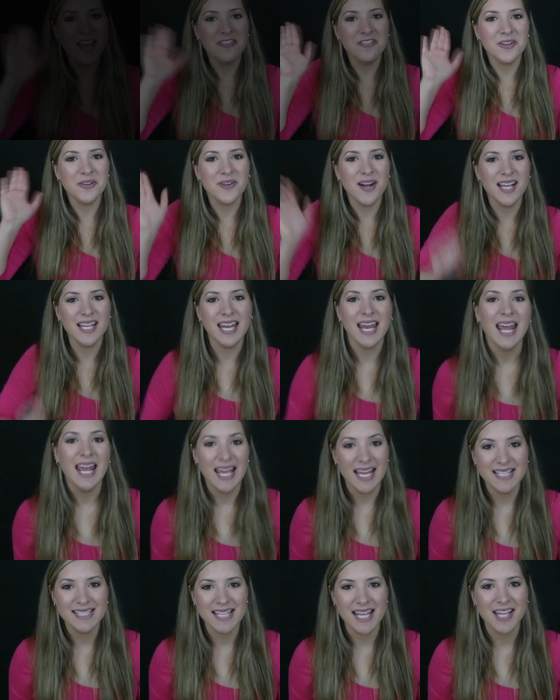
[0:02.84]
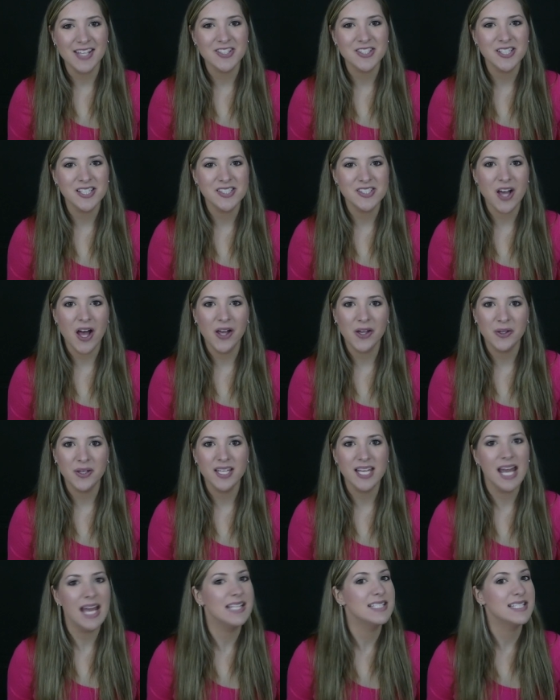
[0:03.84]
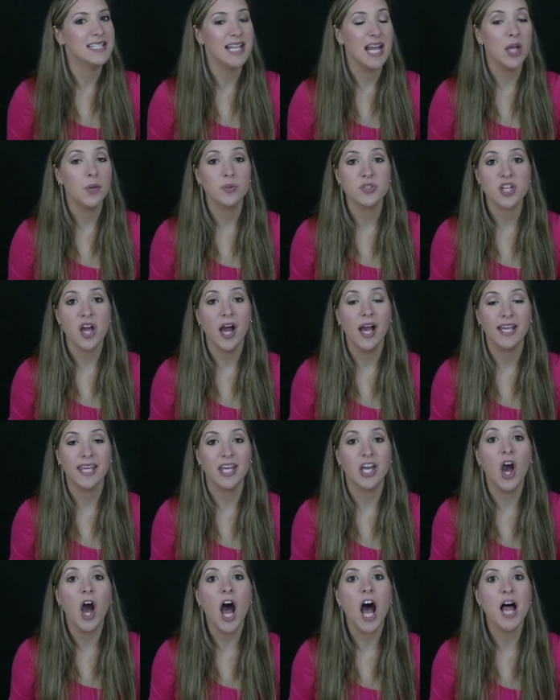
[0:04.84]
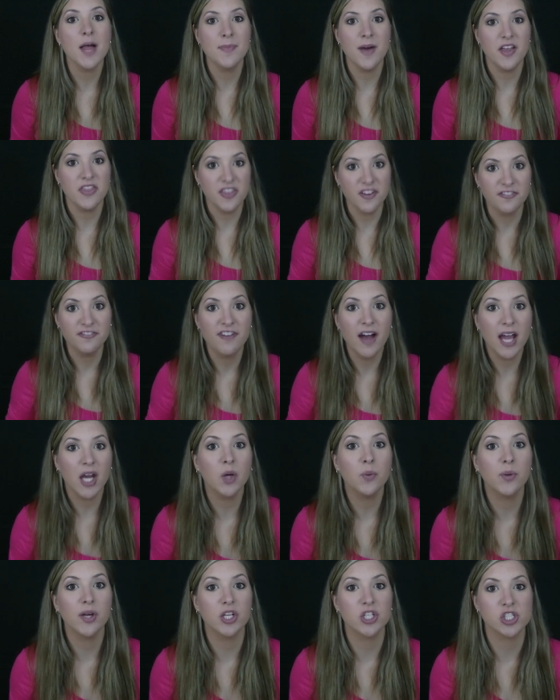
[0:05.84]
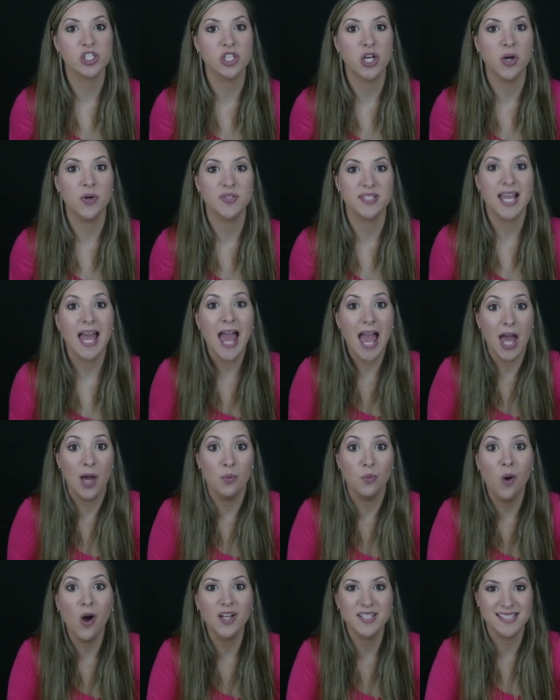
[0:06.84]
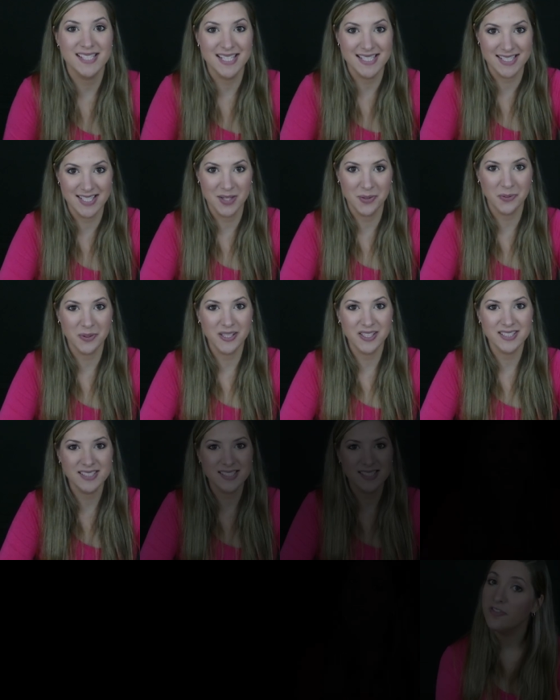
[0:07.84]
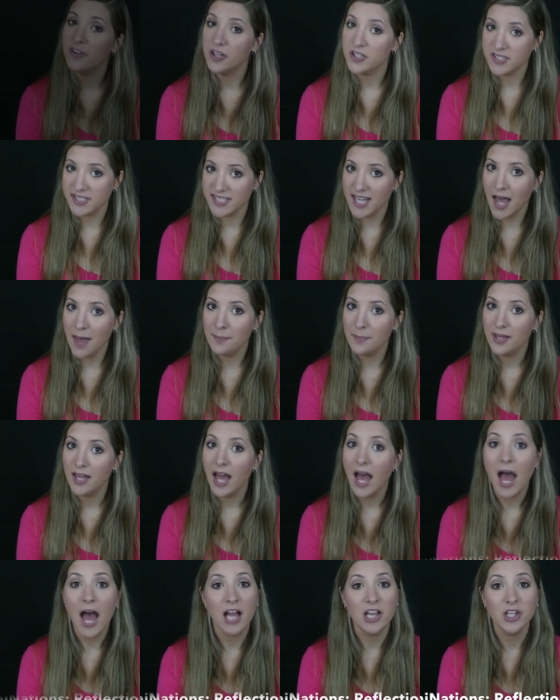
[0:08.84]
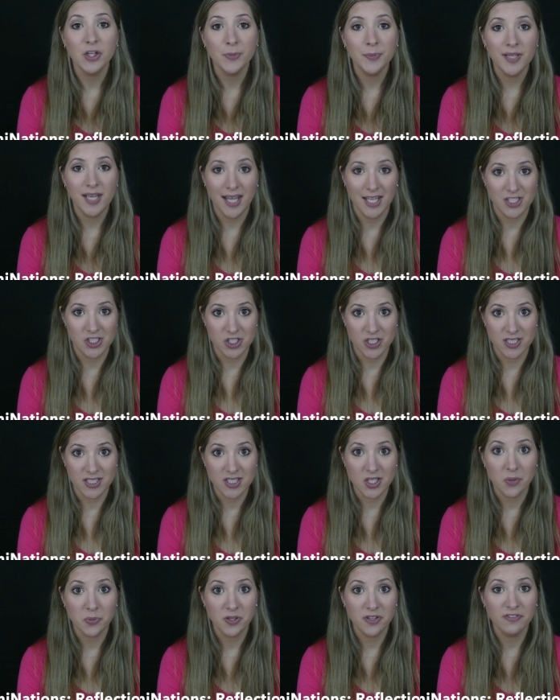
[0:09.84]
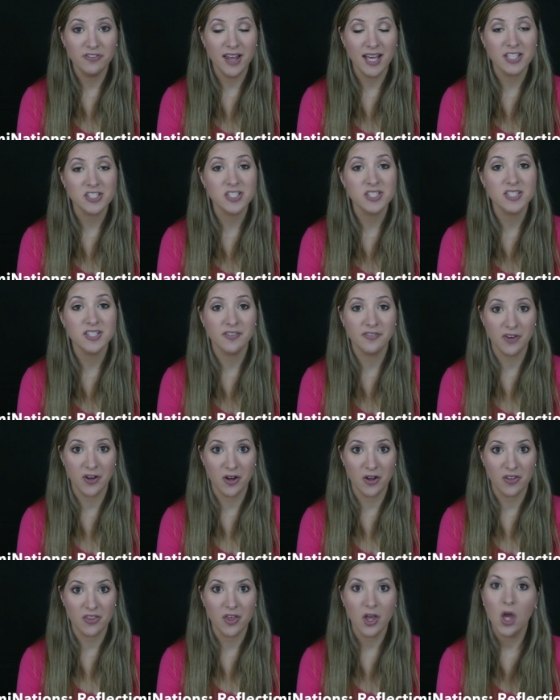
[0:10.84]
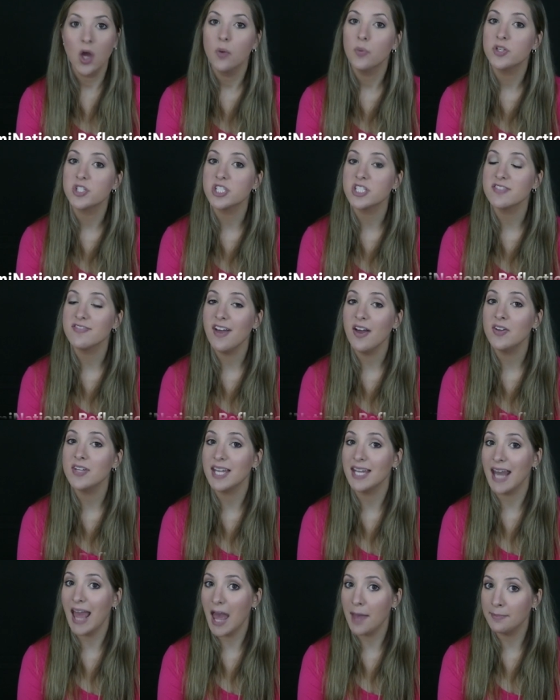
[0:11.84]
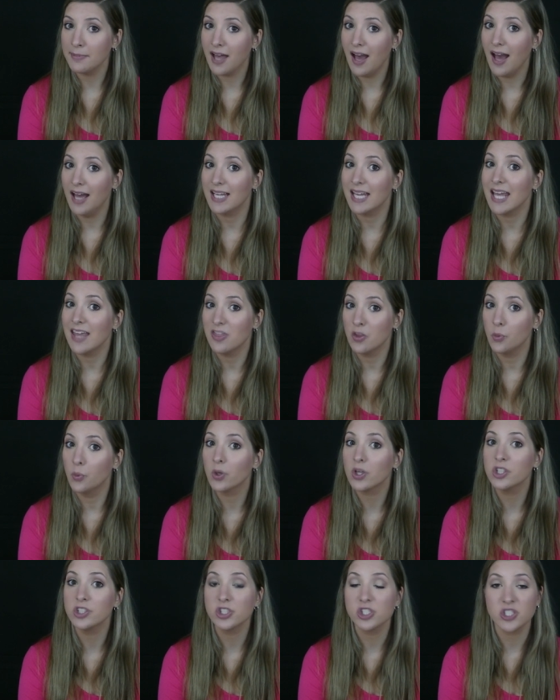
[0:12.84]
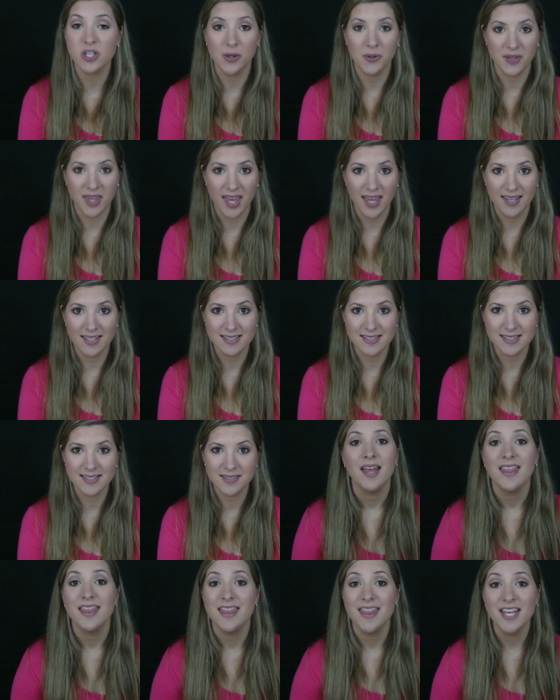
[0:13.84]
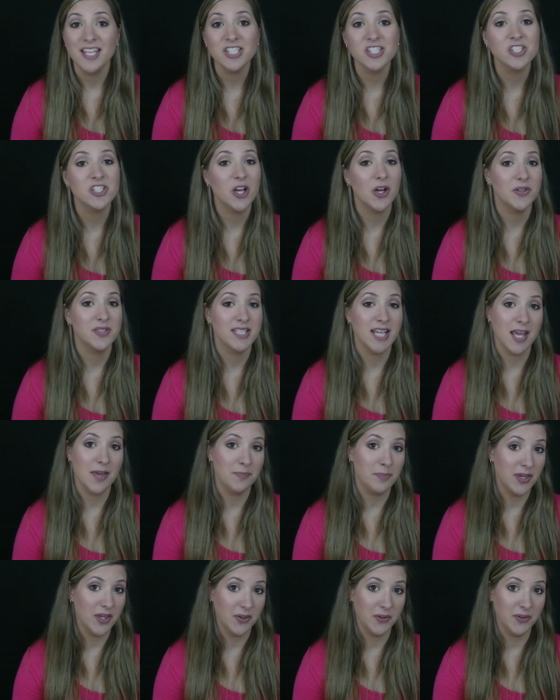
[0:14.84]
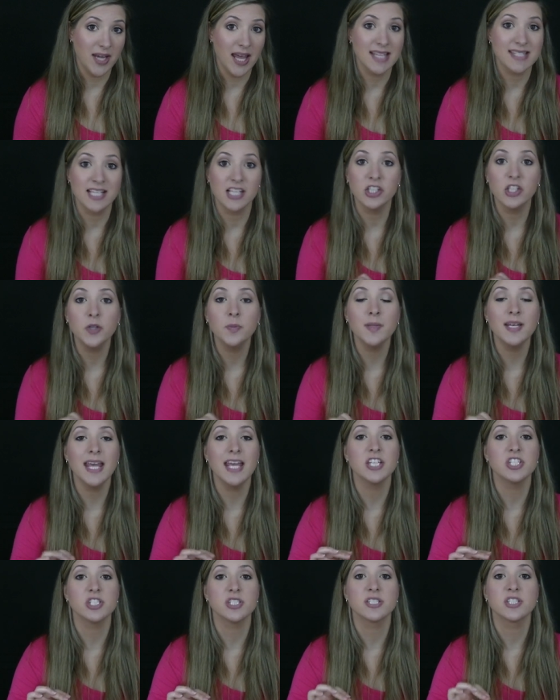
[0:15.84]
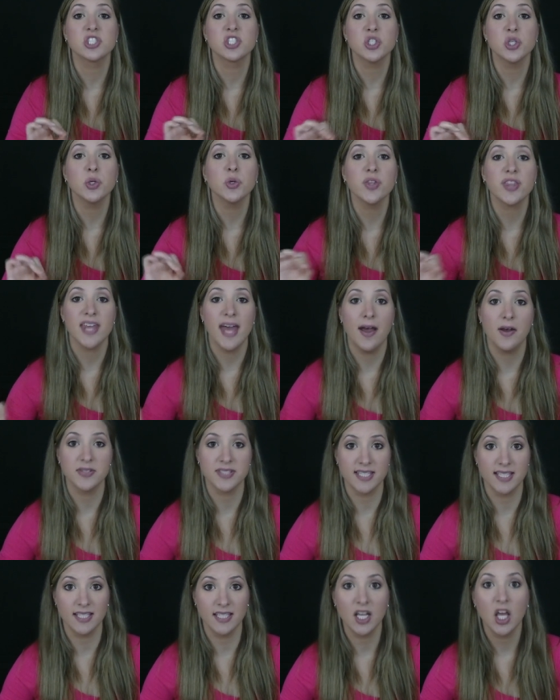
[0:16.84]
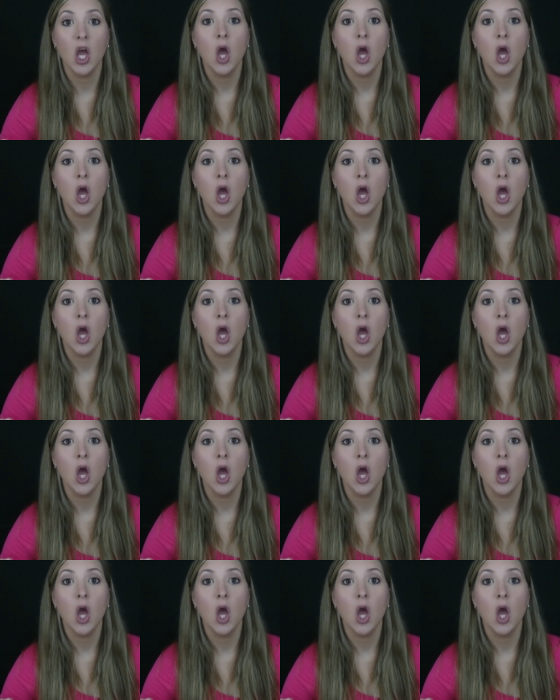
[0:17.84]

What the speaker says: everyone, it's Angela Dahlgren, and today we're talking all about the fireworks shows at Walt Disney World. First up, Illuminations, Reflections of Earth, which is found at Epcot in the World Showcase. This show debuted as Illuminations 2000,